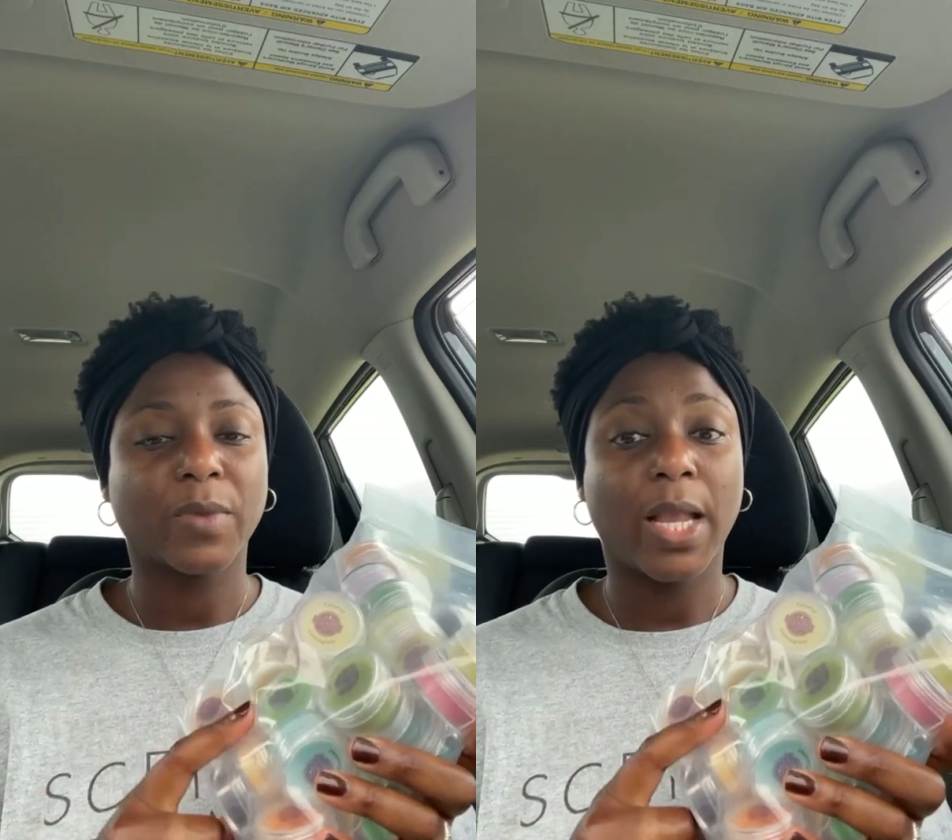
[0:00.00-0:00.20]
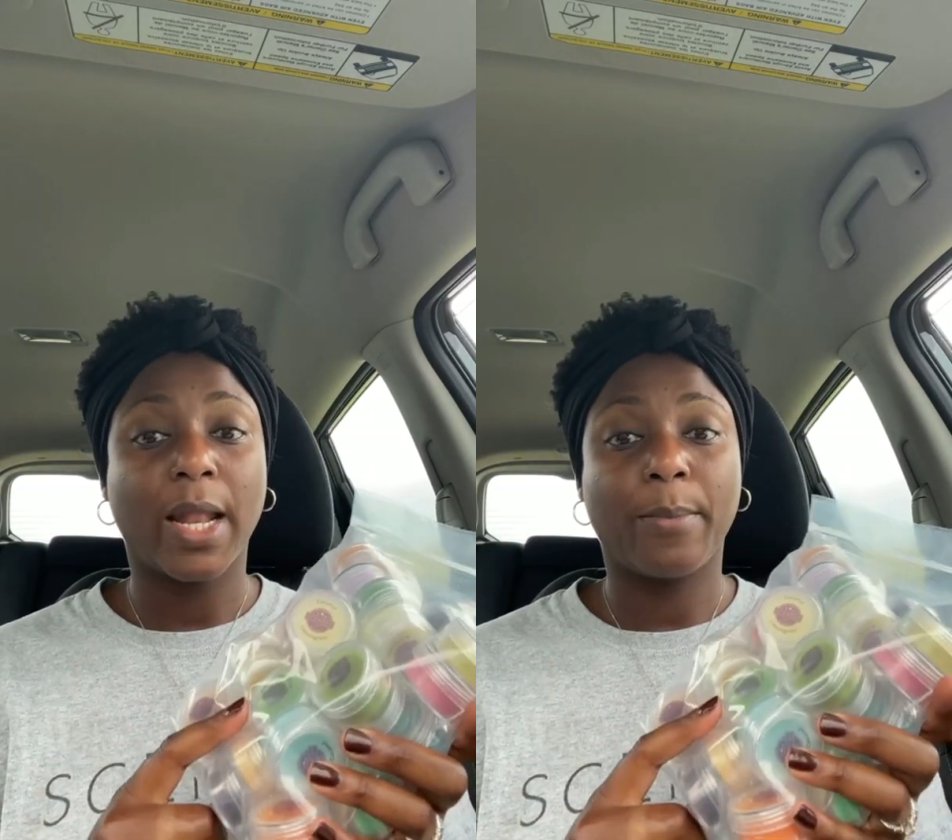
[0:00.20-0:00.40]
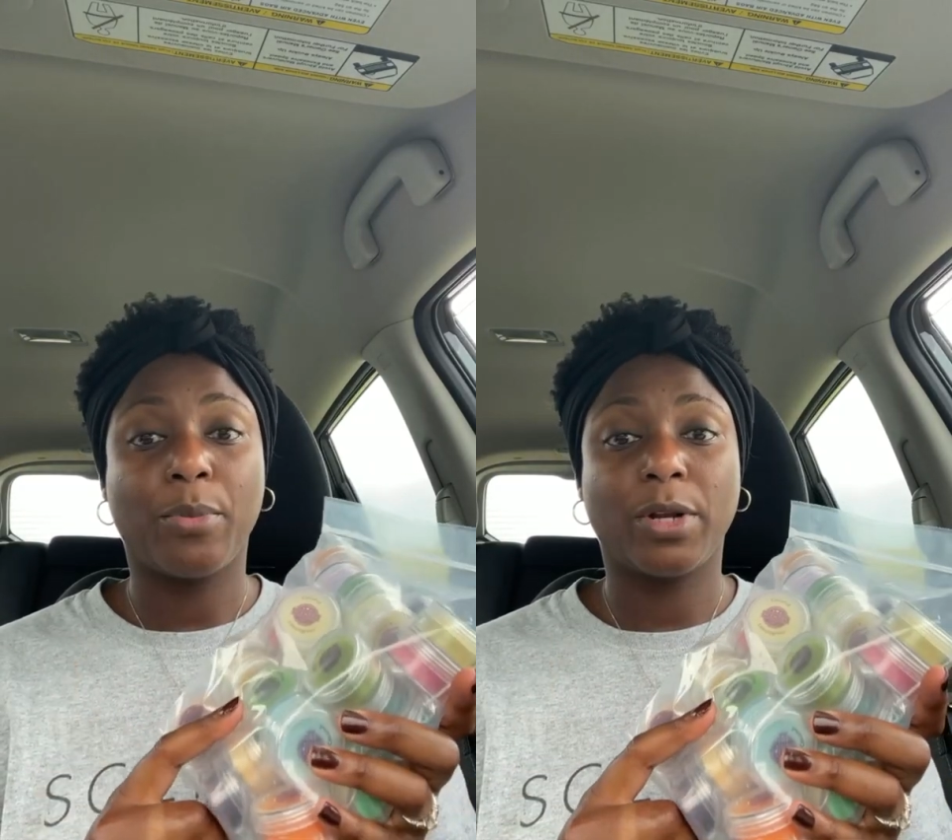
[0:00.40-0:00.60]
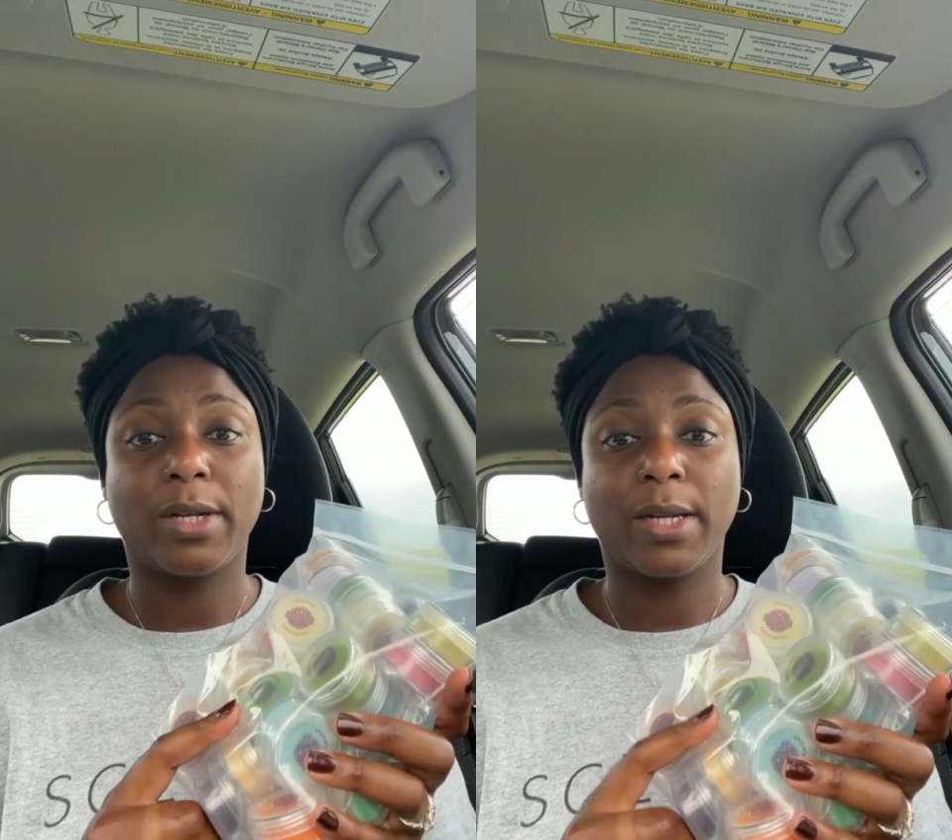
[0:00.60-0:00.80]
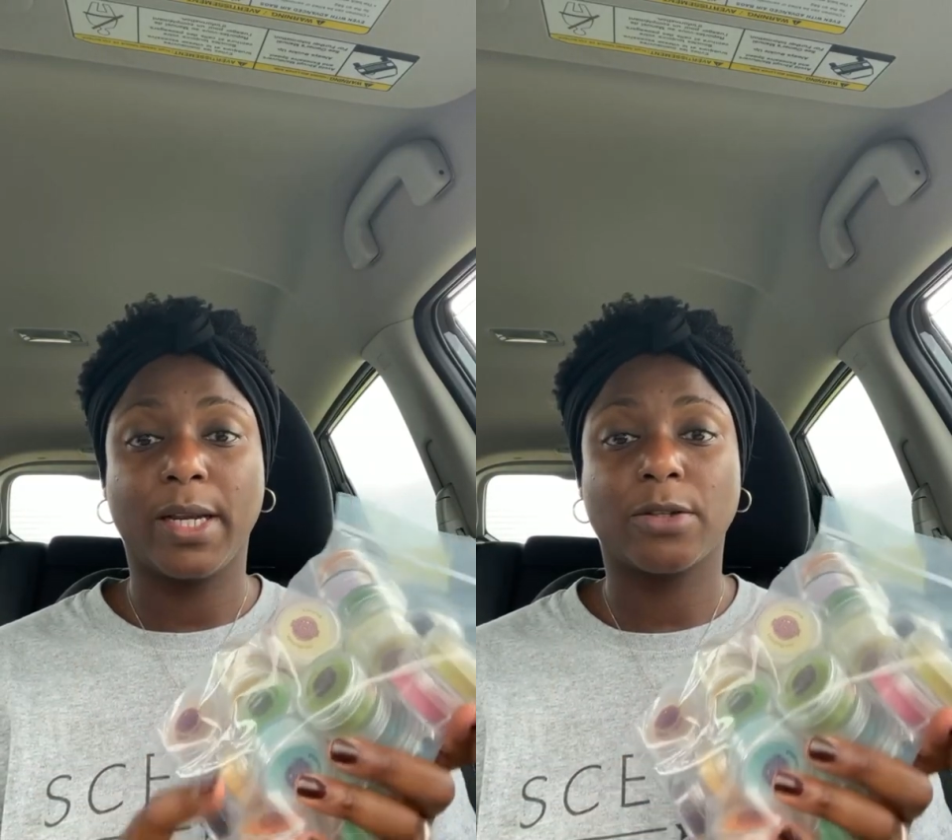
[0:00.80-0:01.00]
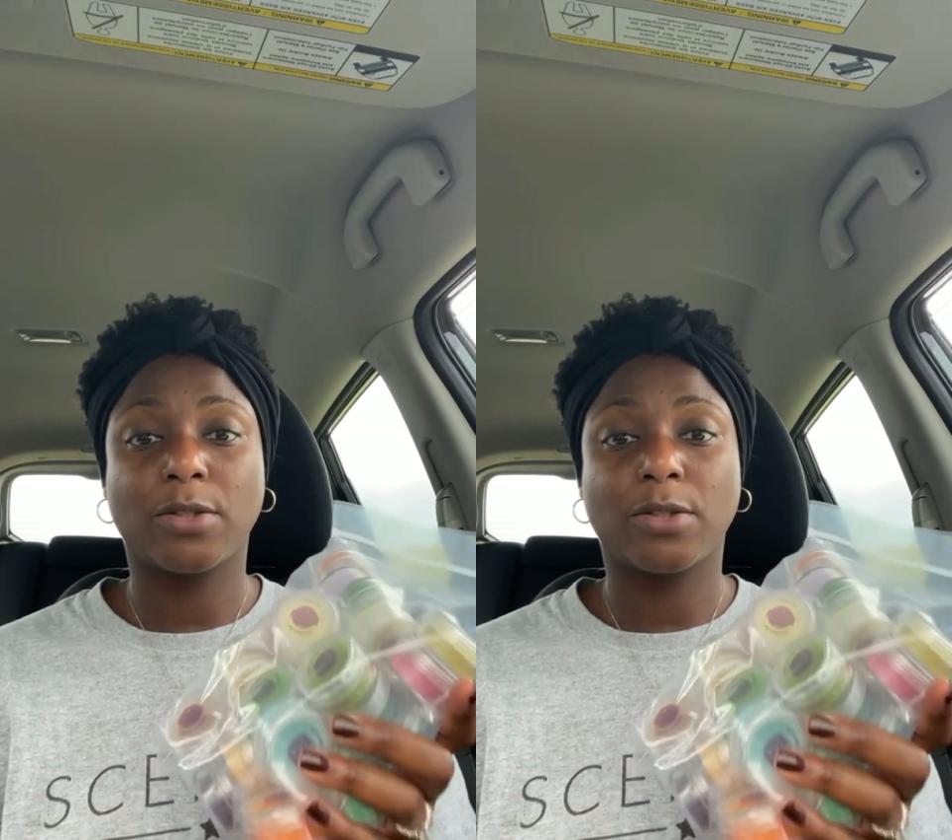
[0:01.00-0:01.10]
and I put it in here.